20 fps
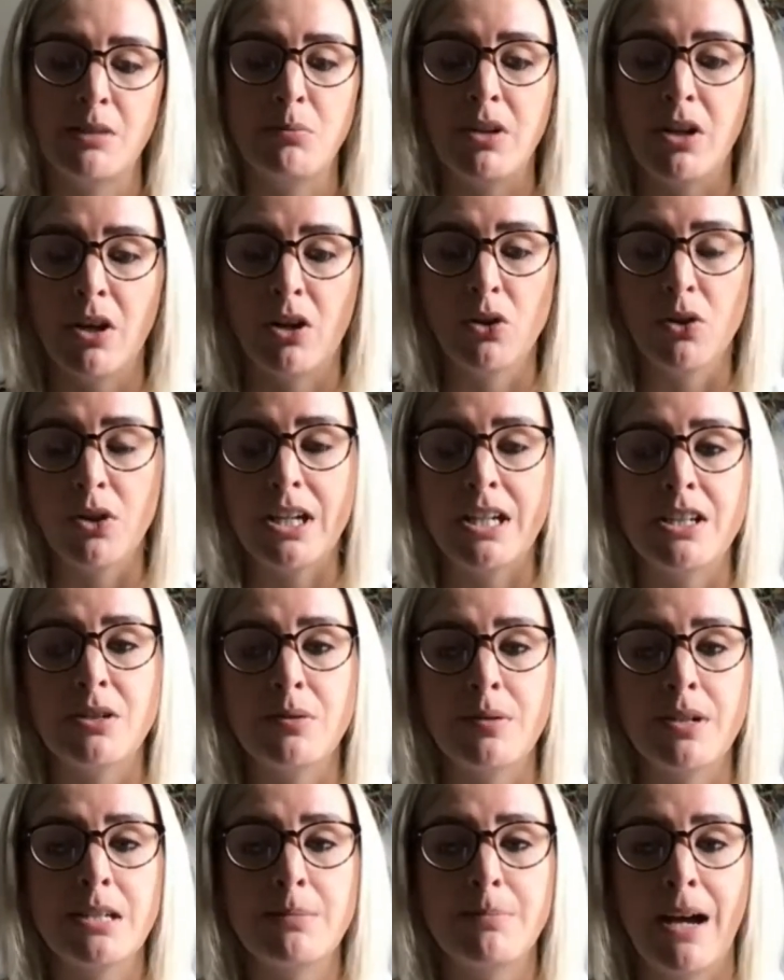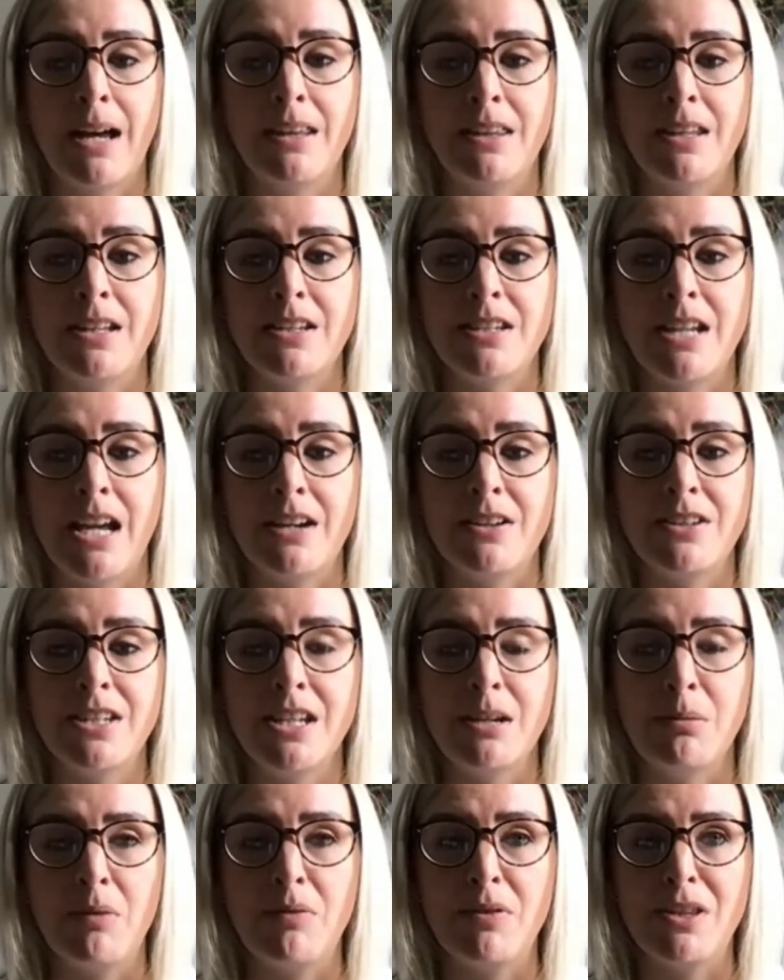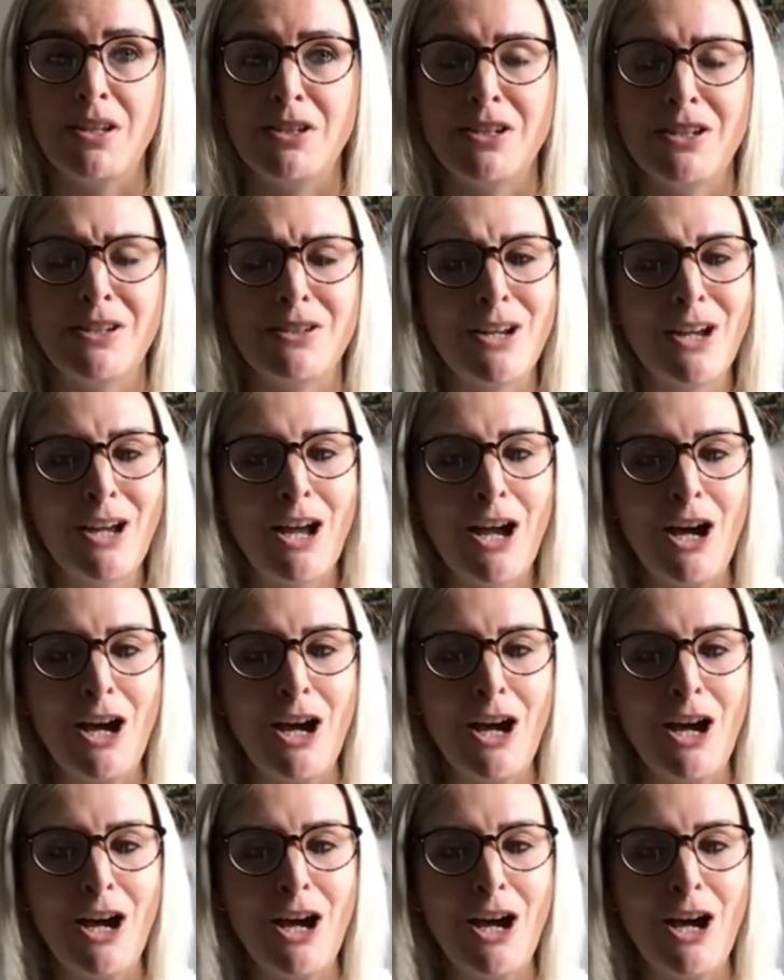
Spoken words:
we are looking to expand this now to see whether this is